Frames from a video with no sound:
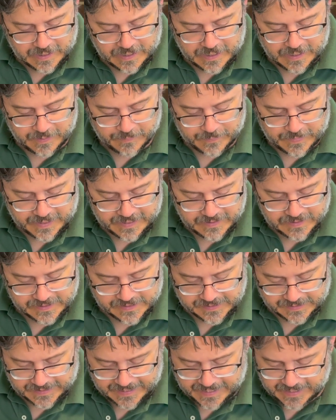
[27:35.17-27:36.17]
I
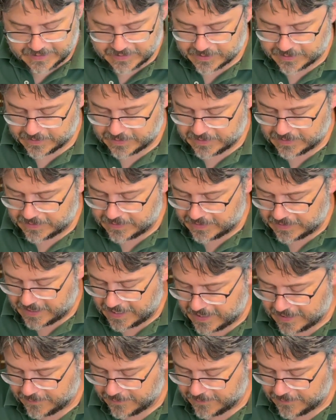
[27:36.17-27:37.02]
just like to kind